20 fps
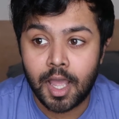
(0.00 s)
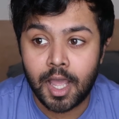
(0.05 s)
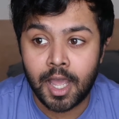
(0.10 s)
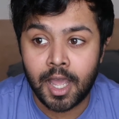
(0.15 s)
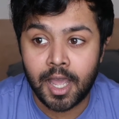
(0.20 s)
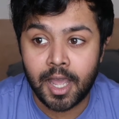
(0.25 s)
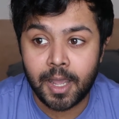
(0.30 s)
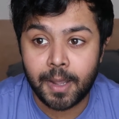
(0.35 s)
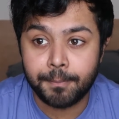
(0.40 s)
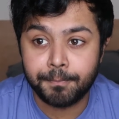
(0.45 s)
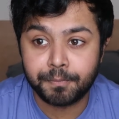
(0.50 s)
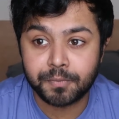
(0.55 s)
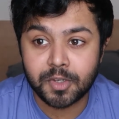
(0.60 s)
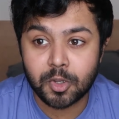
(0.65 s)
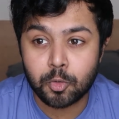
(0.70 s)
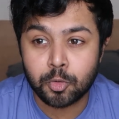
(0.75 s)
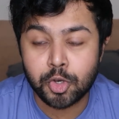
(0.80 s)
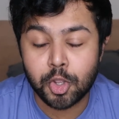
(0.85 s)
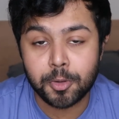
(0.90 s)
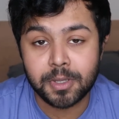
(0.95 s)

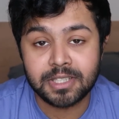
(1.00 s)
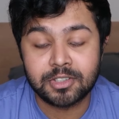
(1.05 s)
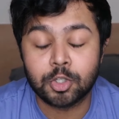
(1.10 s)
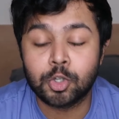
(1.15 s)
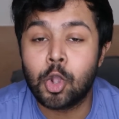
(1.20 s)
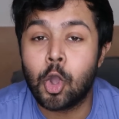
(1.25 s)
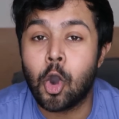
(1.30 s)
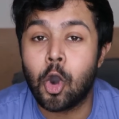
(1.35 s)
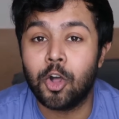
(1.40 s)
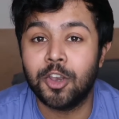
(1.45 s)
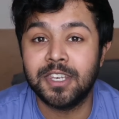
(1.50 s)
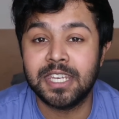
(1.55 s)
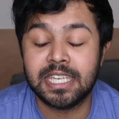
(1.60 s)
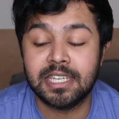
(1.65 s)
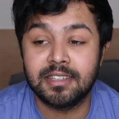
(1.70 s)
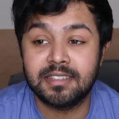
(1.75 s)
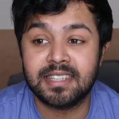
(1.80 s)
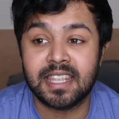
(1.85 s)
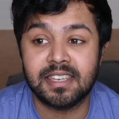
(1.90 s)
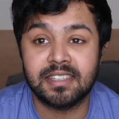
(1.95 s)
although it's a con
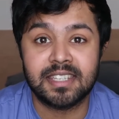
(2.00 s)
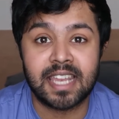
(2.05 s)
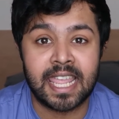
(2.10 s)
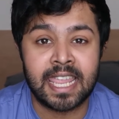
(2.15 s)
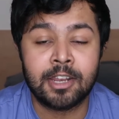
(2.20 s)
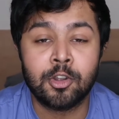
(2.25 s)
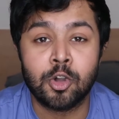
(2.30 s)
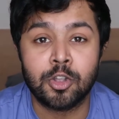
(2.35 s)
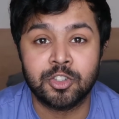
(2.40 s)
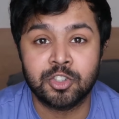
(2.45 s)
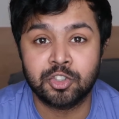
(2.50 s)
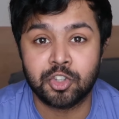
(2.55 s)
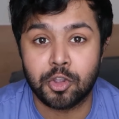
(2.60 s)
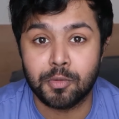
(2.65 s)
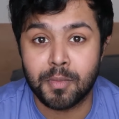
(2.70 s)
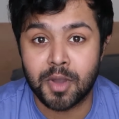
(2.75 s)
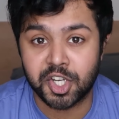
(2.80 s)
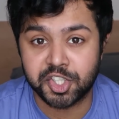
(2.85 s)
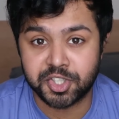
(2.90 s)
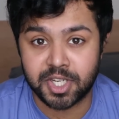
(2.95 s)
in the sense that it costs
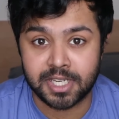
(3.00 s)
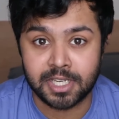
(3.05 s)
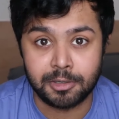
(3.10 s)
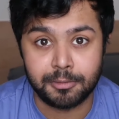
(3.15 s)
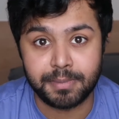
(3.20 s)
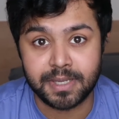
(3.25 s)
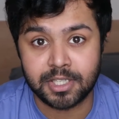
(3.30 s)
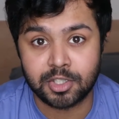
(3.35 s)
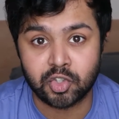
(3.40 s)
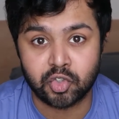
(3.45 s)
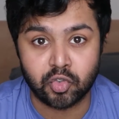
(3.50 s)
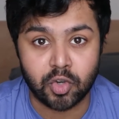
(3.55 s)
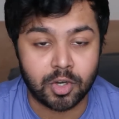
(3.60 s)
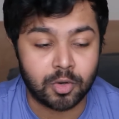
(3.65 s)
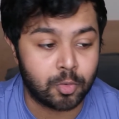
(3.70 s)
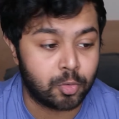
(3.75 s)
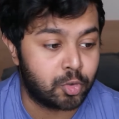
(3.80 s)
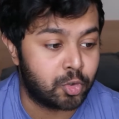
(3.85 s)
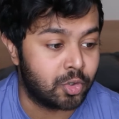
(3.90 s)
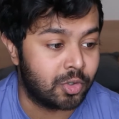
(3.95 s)
so much and it'd be a
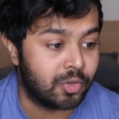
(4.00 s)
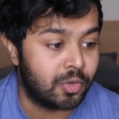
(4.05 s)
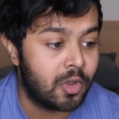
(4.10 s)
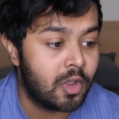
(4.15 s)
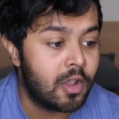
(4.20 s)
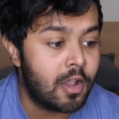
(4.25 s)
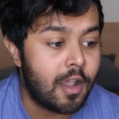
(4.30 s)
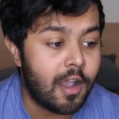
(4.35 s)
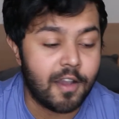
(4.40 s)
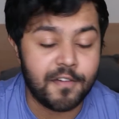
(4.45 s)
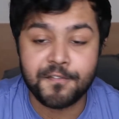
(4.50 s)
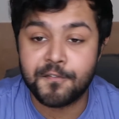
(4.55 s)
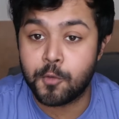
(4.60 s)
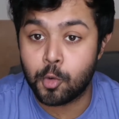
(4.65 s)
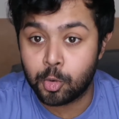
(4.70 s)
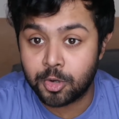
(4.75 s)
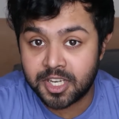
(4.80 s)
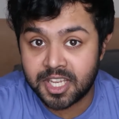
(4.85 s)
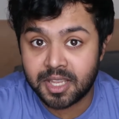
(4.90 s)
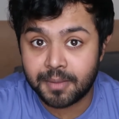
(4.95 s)
struggle to
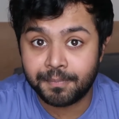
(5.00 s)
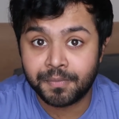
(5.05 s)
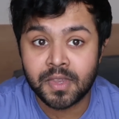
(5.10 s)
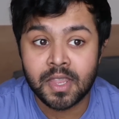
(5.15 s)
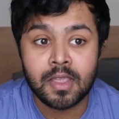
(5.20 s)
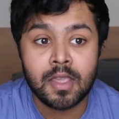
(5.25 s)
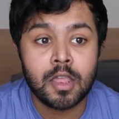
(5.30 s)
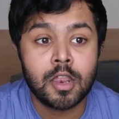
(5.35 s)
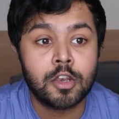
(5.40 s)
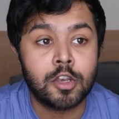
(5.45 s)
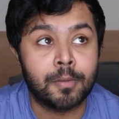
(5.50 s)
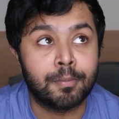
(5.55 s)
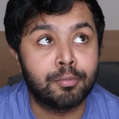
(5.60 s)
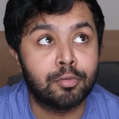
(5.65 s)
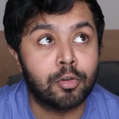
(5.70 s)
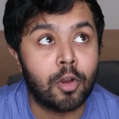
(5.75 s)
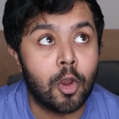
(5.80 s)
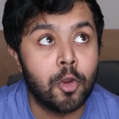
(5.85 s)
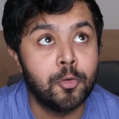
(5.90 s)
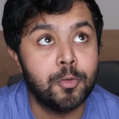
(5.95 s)
afford it, the
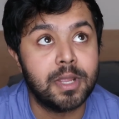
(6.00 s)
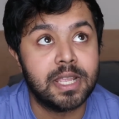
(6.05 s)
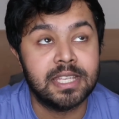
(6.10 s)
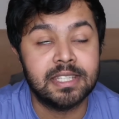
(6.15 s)
pro